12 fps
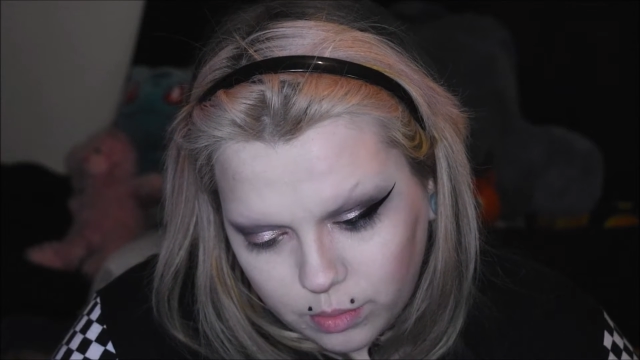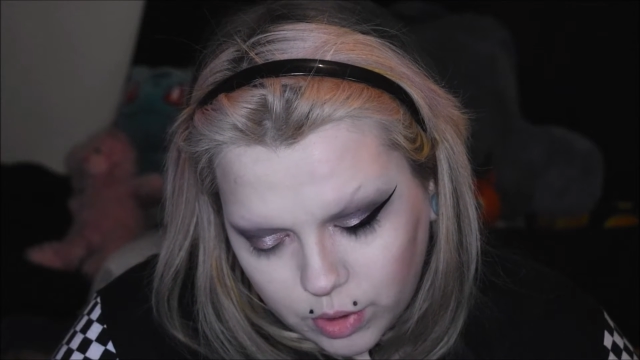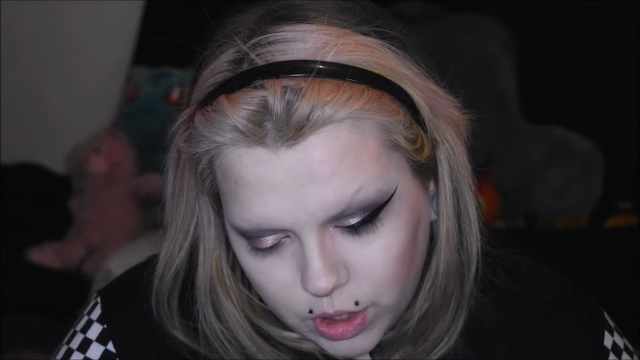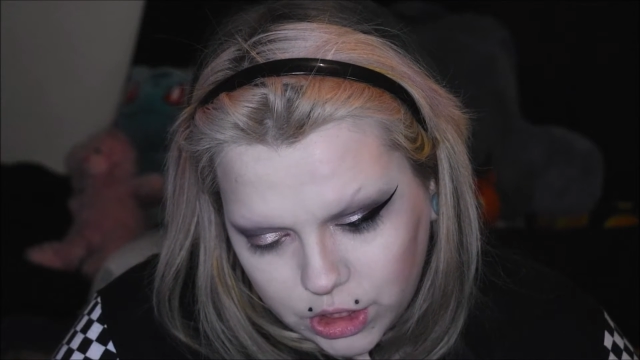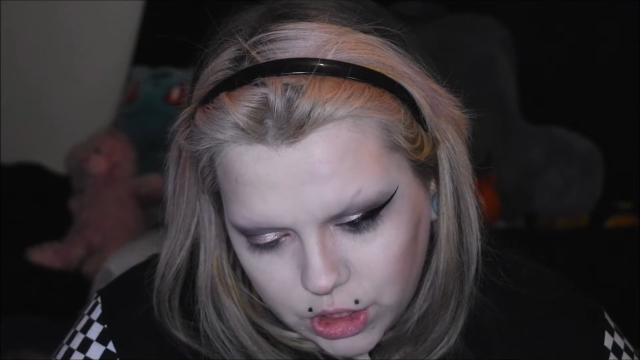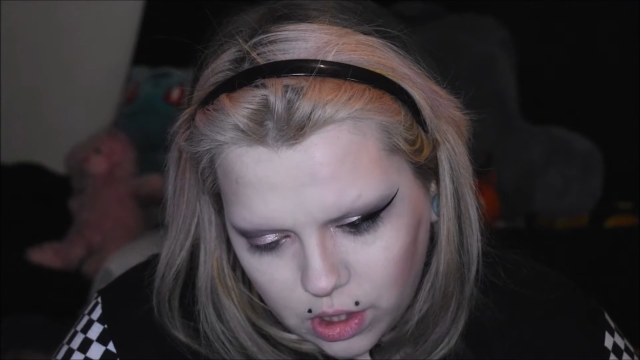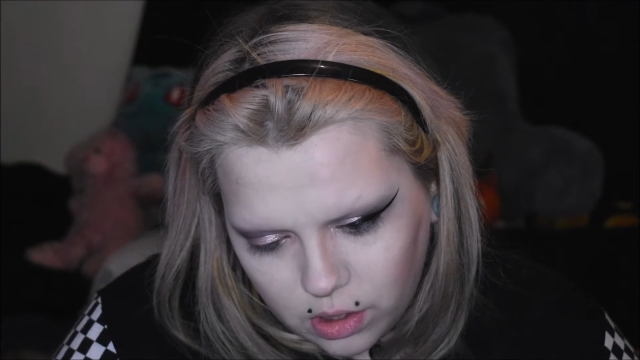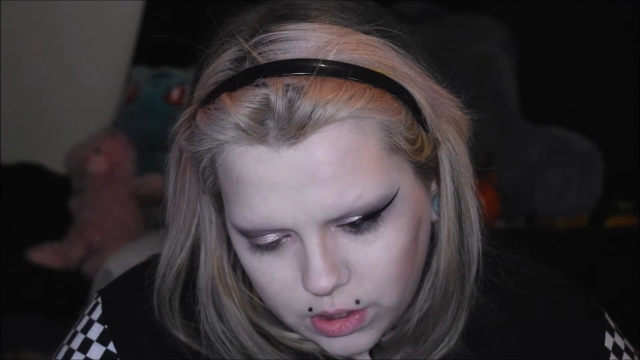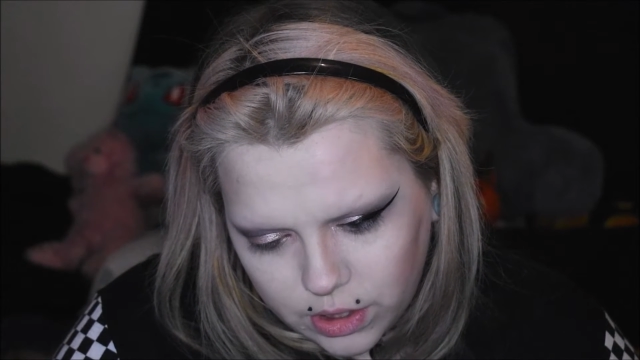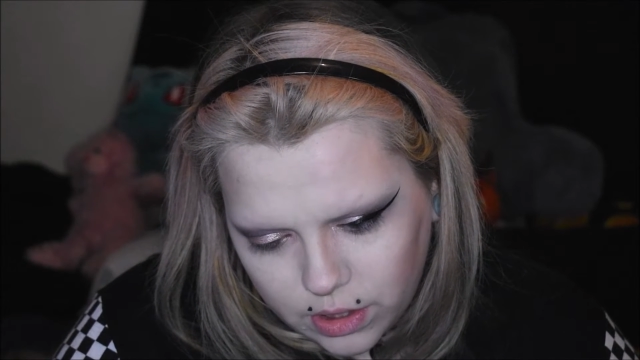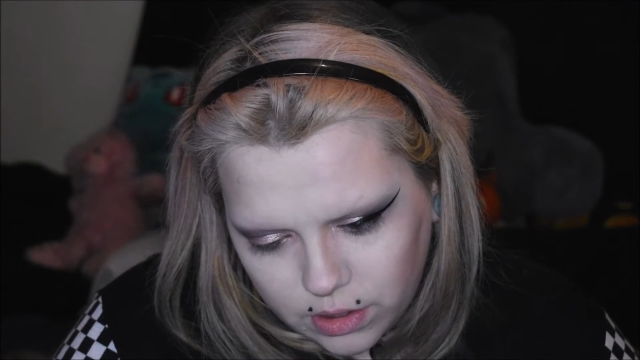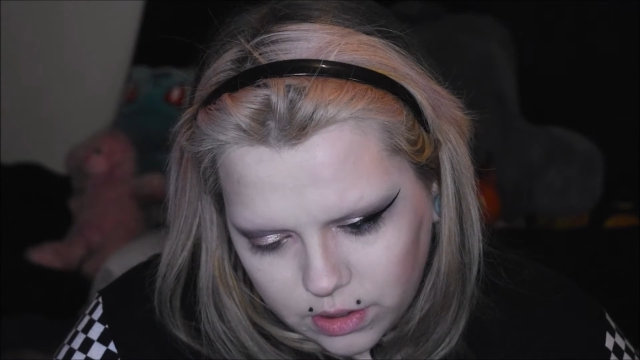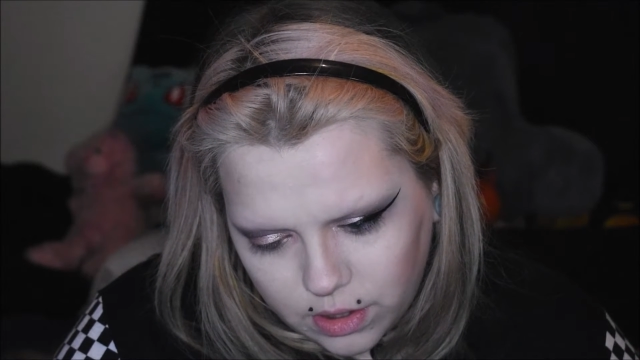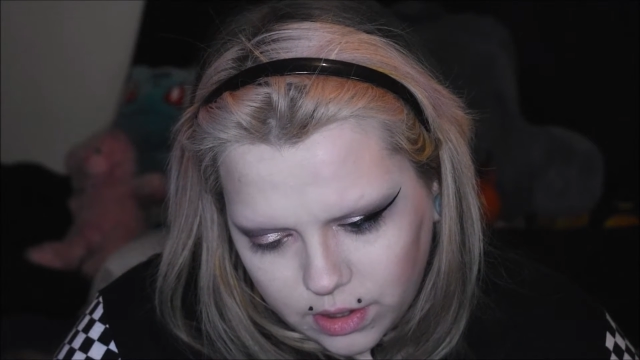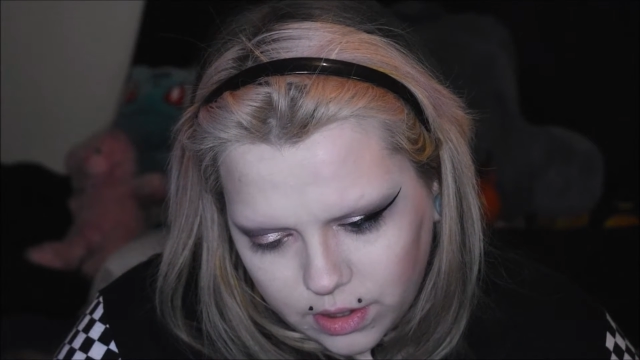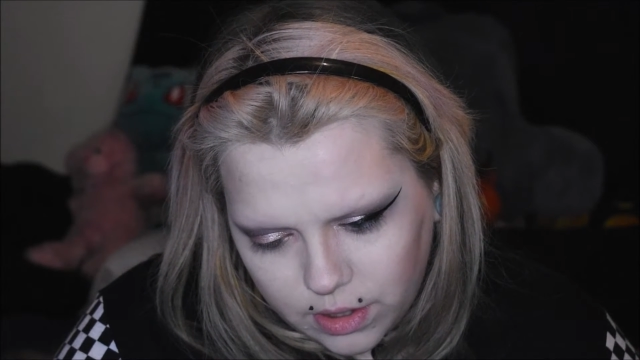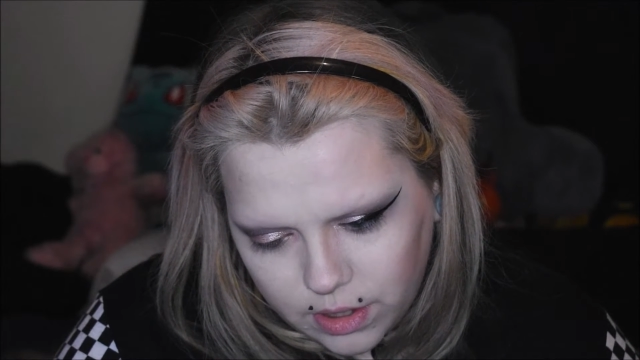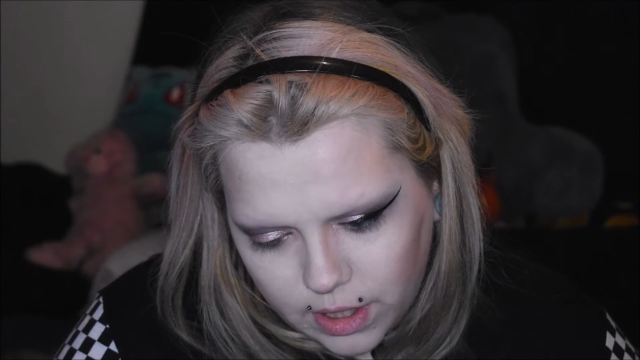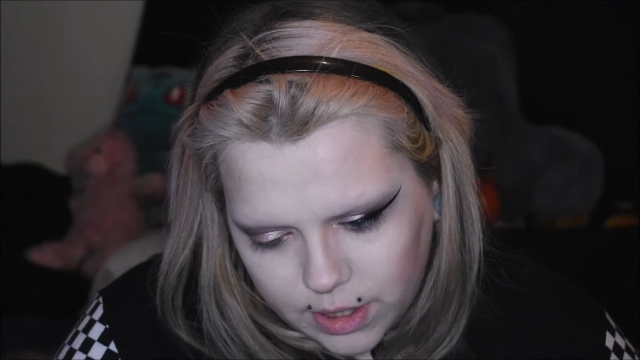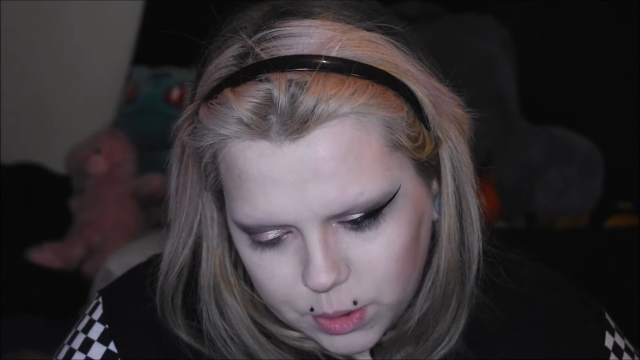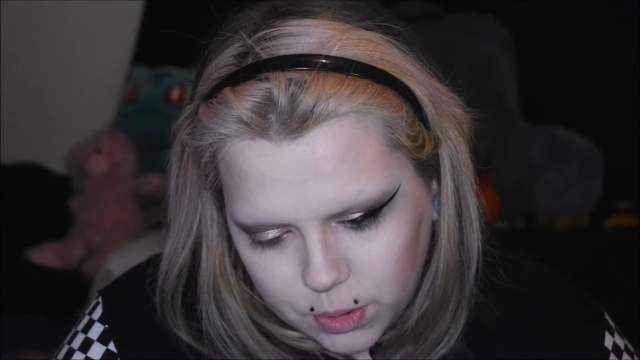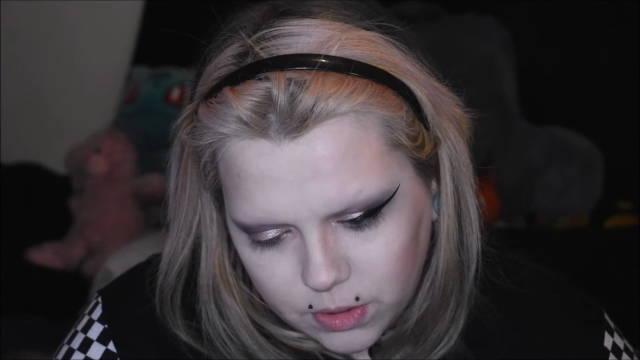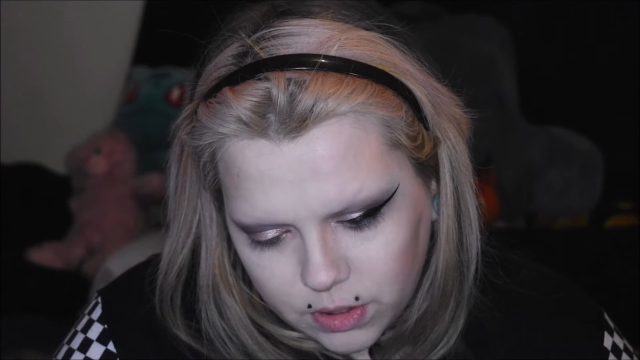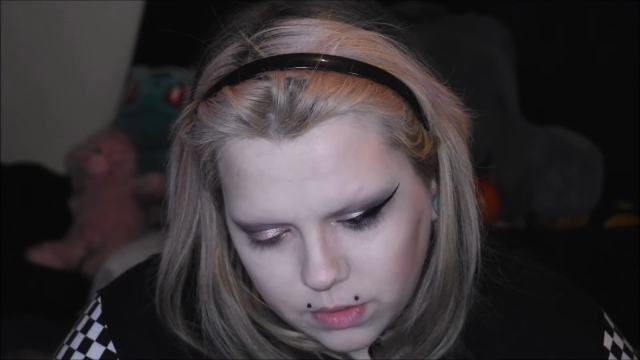color along the natural
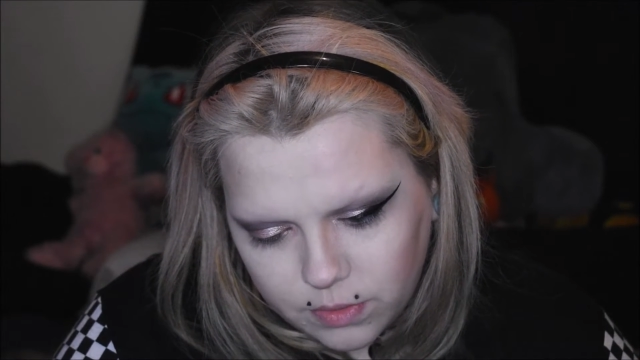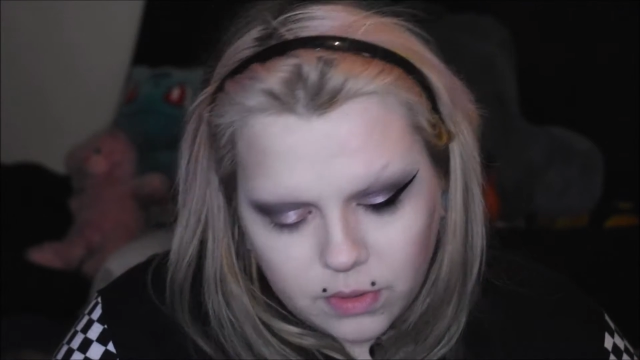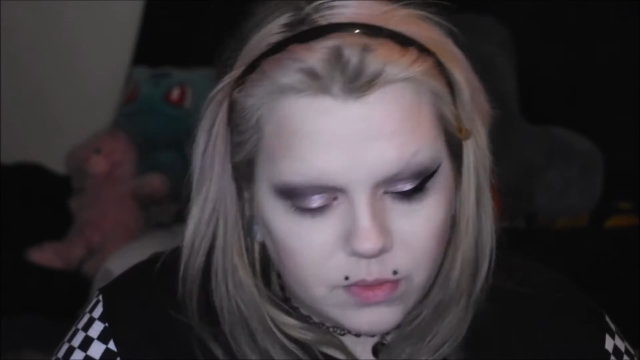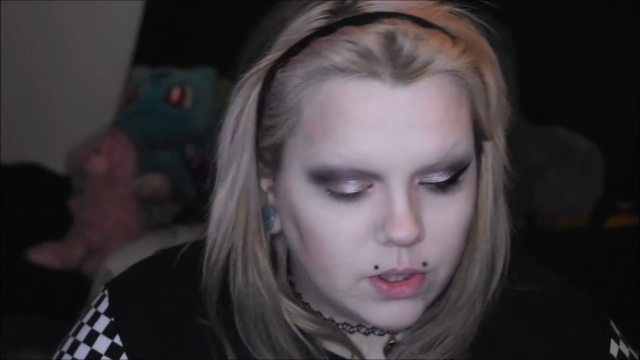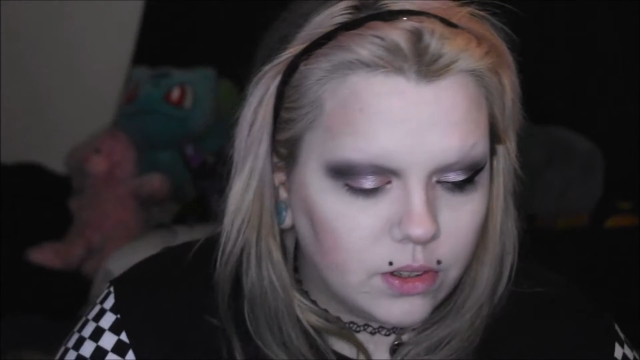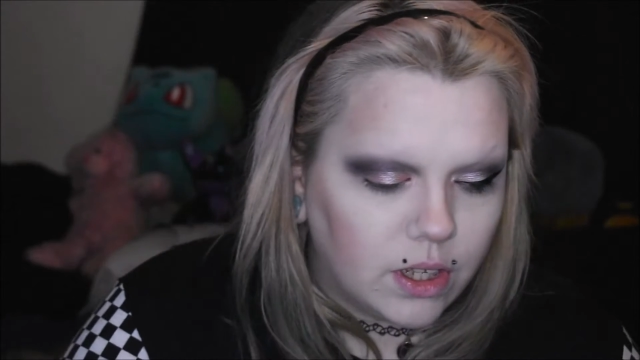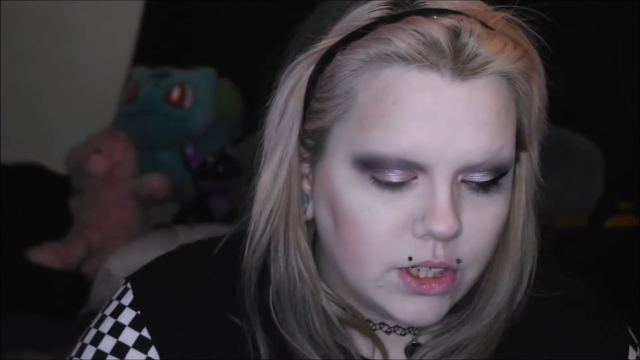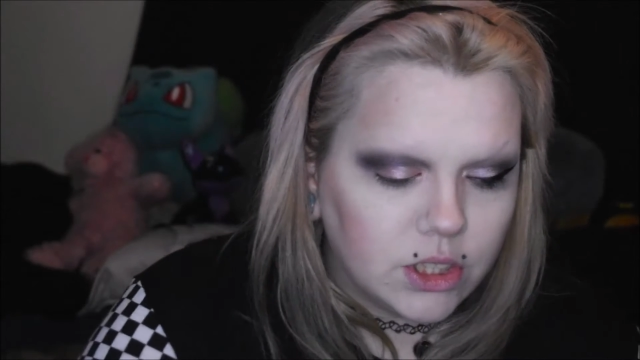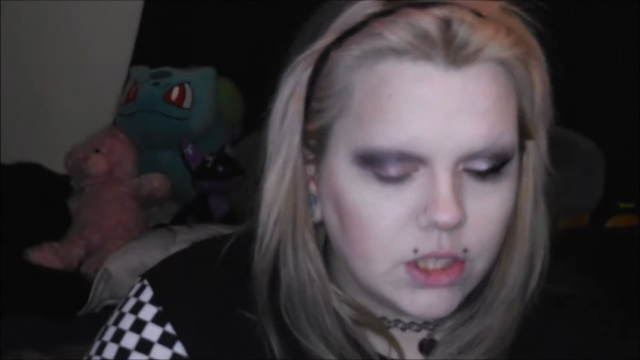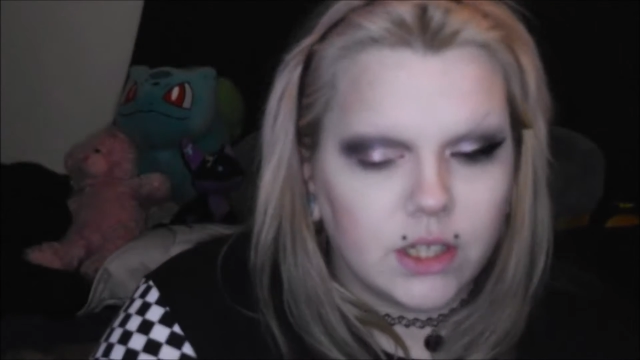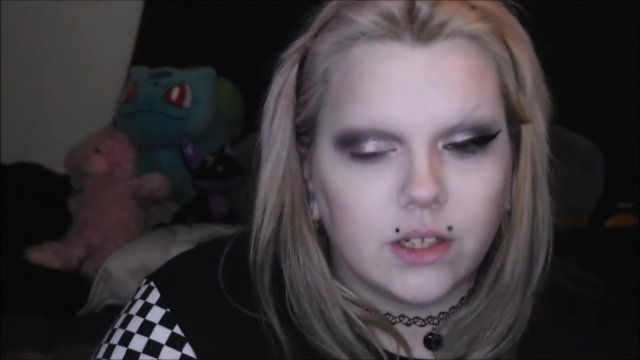curve of your lash line.